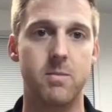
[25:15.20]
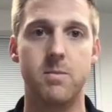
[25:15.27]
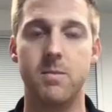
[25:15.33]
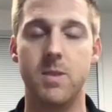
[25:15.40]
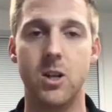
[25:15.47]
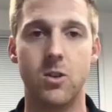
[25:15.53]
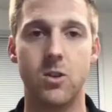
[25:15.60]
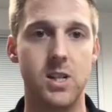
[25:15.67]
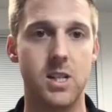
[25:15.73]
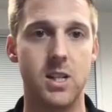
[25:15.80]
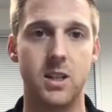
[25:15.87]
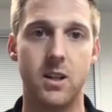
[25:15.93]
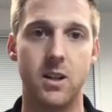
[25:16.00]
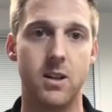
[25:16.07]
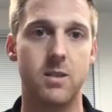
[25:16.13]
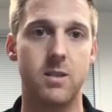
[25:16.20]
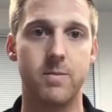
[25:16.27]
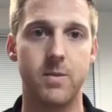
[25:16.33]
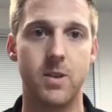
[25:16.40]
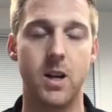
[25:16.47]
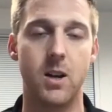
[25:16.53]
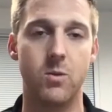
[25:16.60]
increasing their
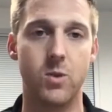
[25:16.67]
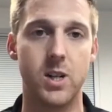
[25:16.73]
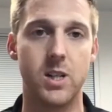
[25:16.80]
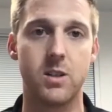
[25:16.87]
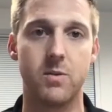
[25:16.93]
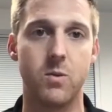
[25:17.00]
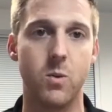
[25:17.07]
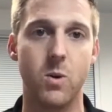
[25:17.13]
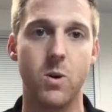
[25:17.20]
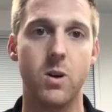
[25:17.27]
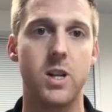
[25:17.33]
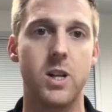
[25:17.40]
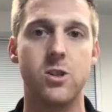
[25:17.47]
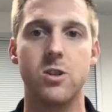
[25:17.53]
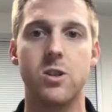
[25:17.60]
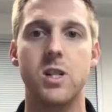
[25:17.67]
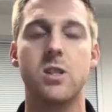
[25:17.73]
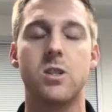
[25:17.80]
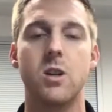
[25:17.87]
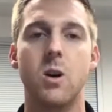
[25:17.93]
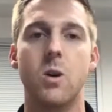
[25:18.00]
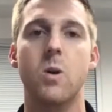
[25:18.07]
uh, risk for injury.
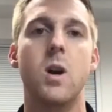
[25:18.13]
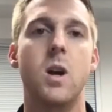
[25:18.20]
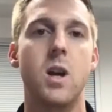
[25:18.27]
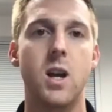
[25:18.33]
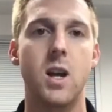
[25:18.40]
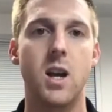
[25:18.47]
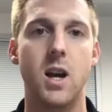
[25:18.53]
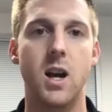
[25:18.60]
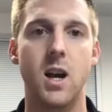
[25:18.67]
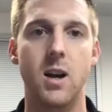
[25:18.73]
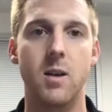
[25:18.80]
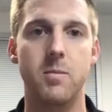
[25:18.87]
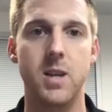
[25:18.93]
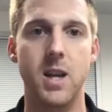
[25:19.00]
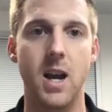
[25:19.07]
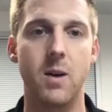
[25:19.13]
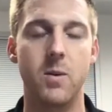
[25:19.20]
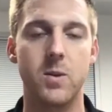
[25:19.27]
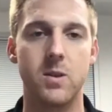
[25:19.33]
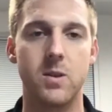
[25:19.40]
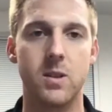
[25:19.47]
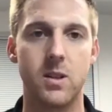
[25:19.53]
So, uh, yeah, I
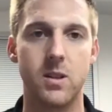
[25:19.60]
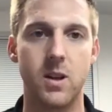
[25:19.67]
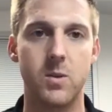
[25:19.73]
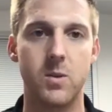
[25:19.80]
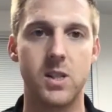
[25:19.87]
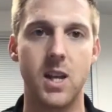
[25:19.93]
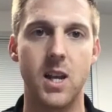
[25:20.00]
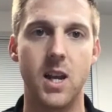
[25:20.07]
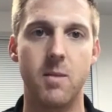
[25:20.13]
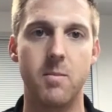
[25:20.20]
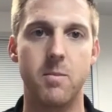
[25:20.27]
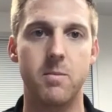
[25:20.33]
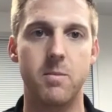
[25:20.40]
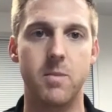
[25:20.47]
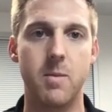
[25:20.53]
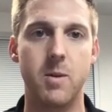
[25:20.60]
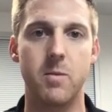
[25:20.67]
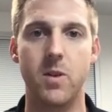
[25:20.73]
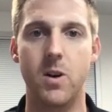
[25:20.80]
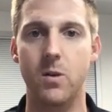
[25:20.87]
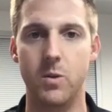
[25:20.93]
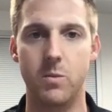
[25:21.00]
would I would say I'm I'm
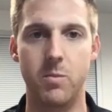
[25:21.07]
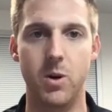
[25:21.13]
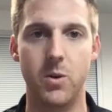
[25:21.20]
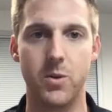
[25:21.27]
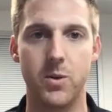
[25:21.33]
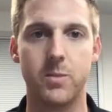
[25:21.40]
involved with both.